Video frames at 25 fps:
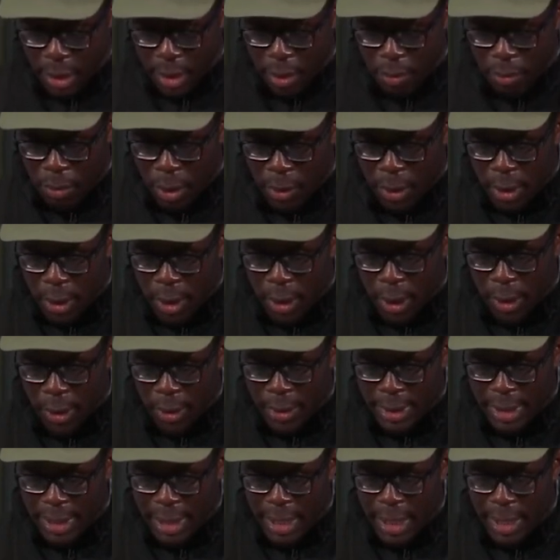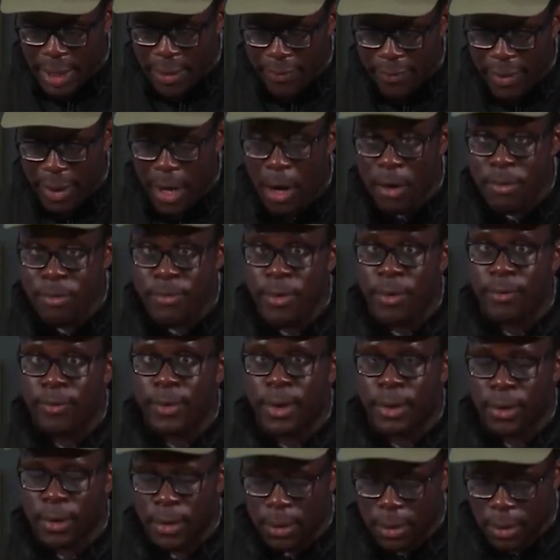One God and Father of
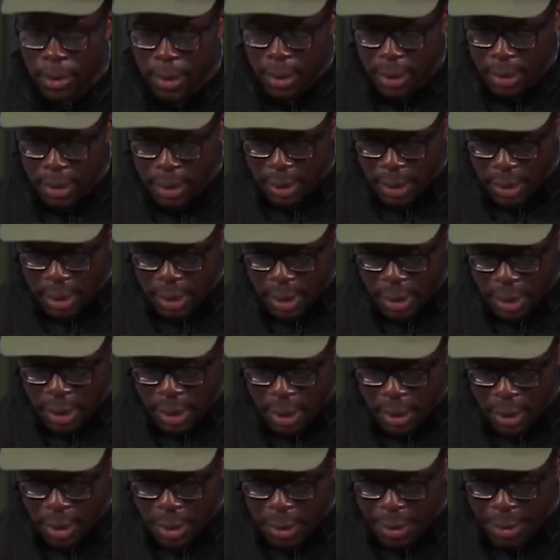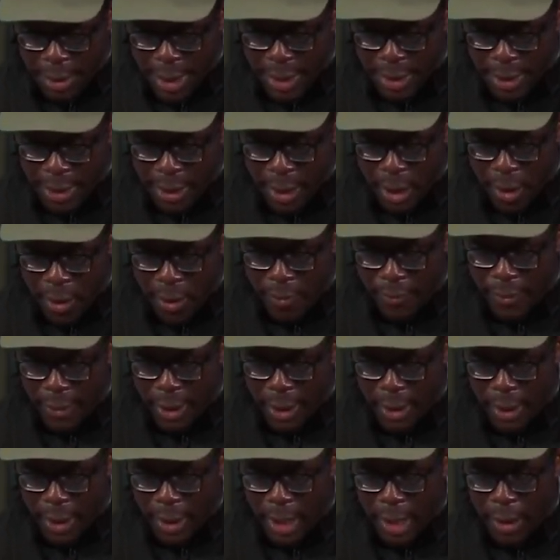all, who is
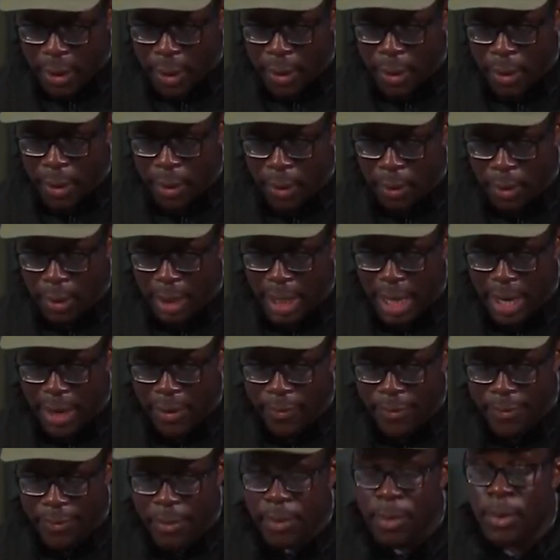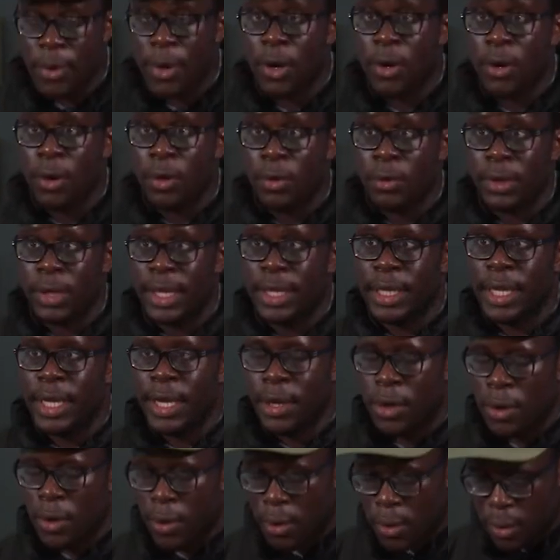over all and through all and
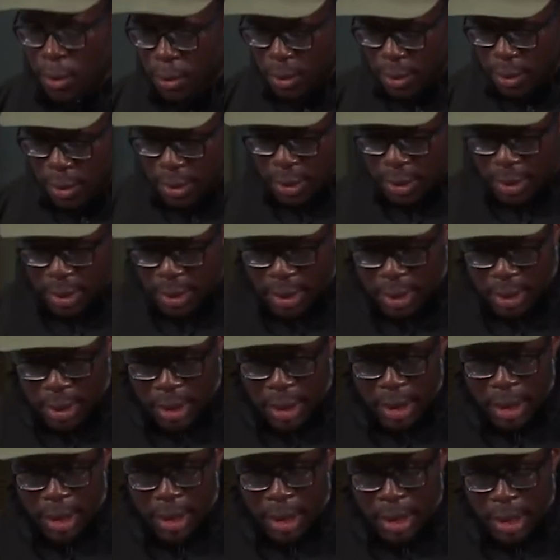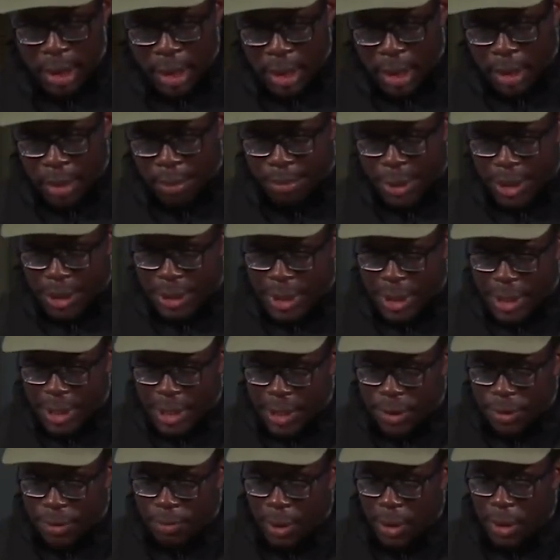in all. But to
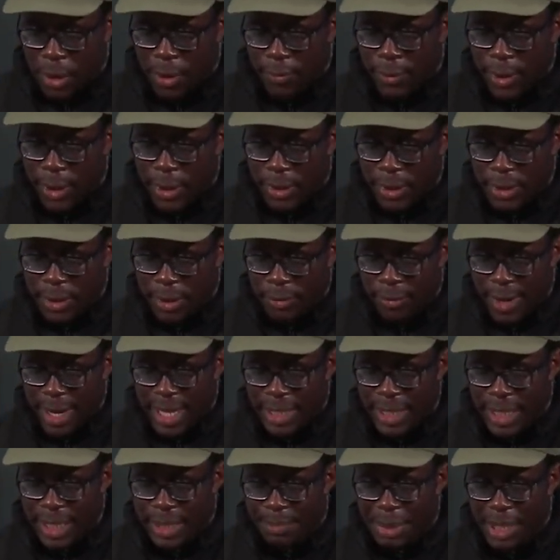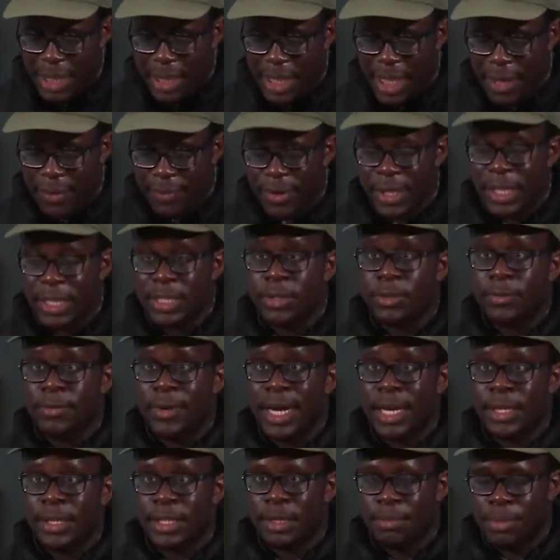each one of us, grace has been given as
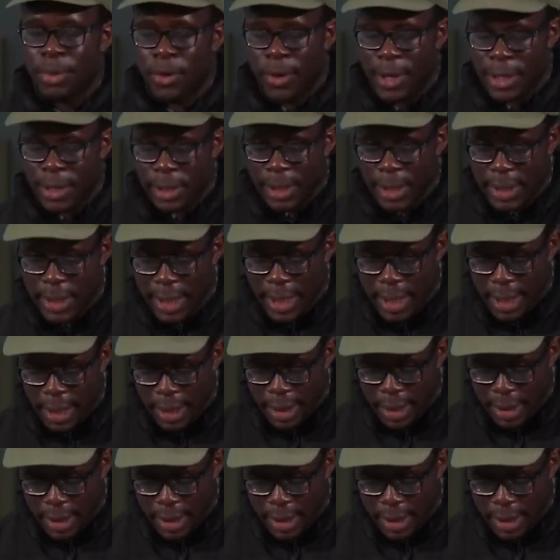Christ appointed it.